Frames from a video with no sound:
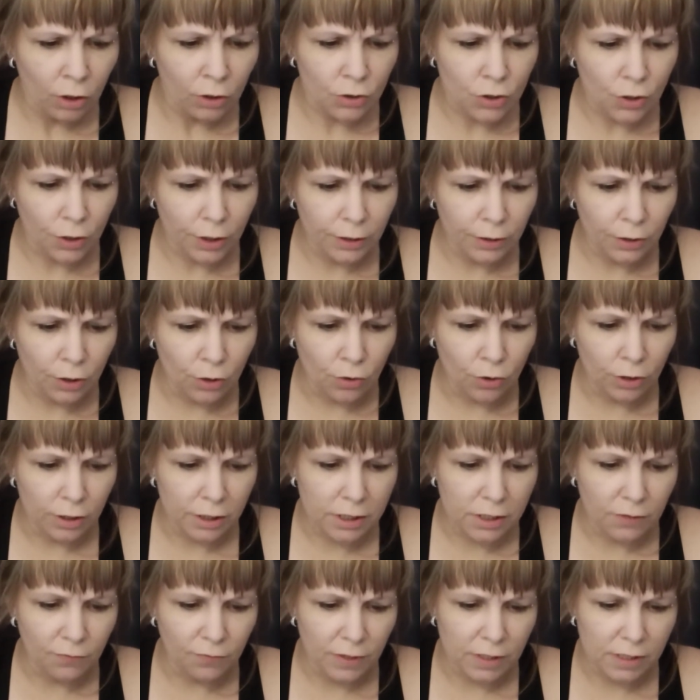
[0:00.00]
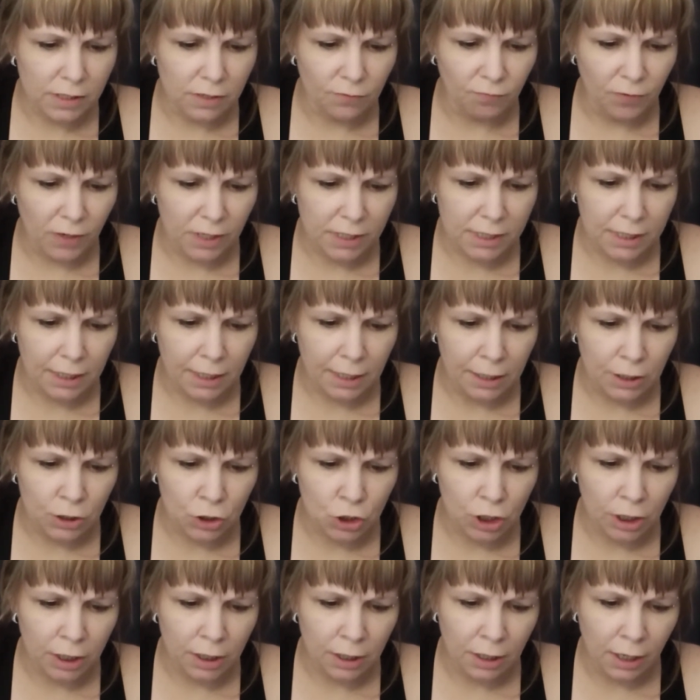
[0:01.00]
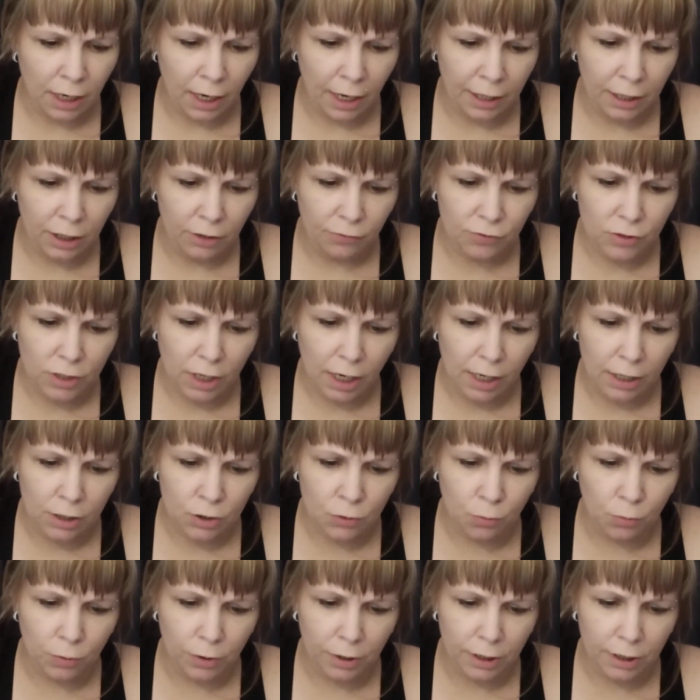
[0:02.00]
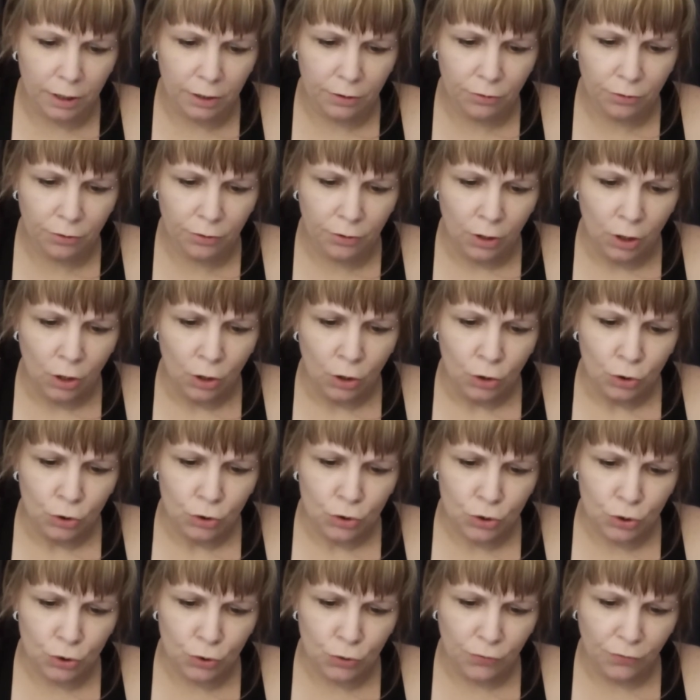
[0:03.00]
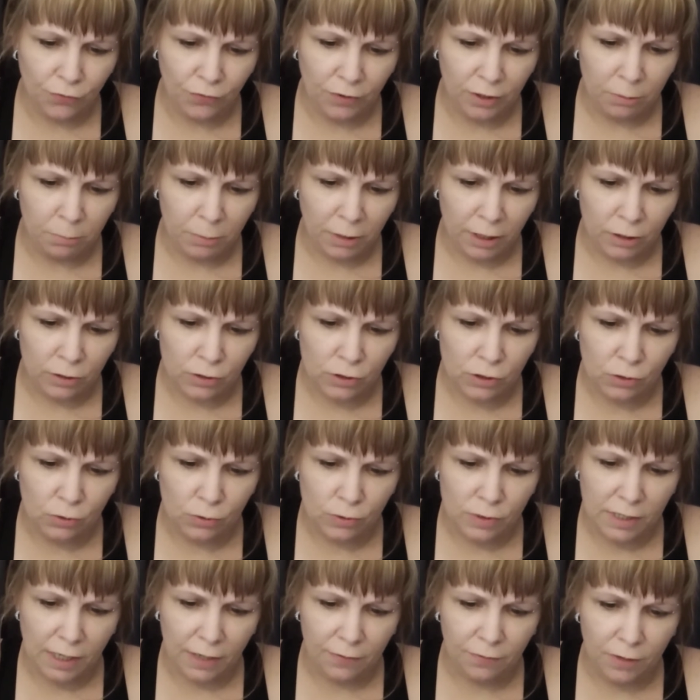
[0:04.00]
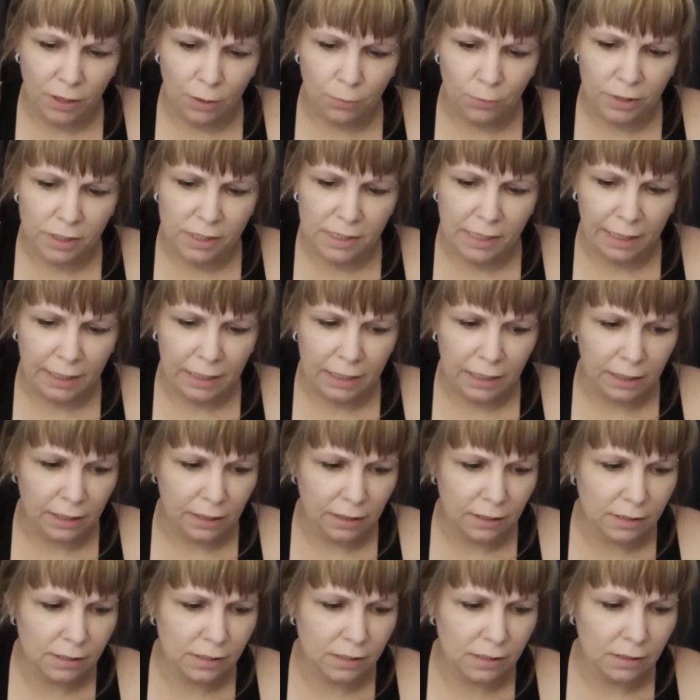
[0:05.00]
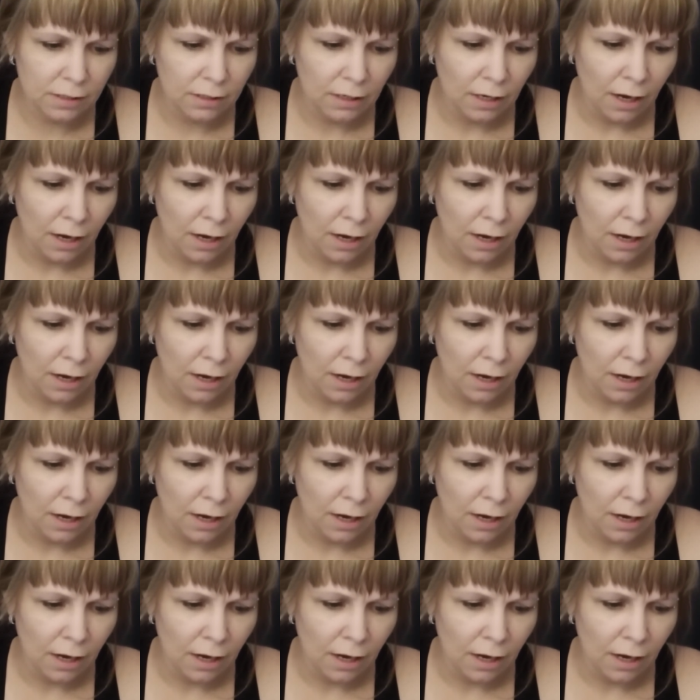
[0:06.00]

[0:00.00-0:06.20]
During the course of this investigation, I have talked with two females who said they were psychics.